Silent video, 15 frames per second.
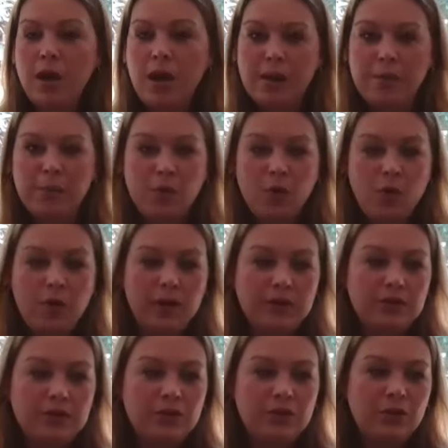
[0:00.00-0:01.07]
I'm
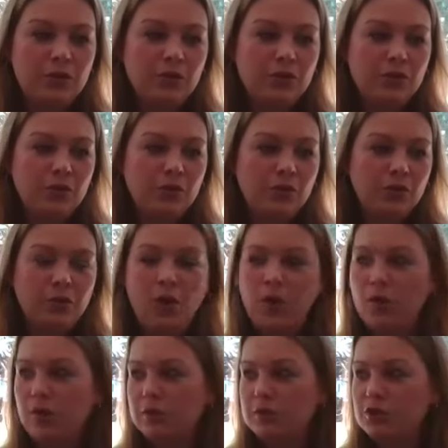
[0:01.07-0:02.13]
going to
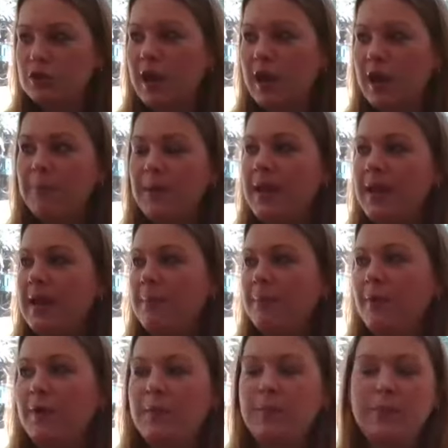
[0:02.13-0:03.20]
go shopping, and
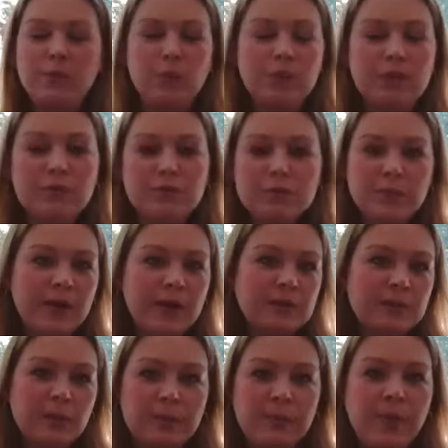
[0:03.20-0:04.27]
I'm going to be really
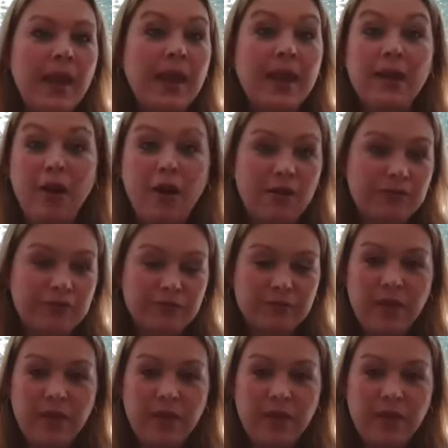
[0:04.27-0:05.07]
responsible and pay it off.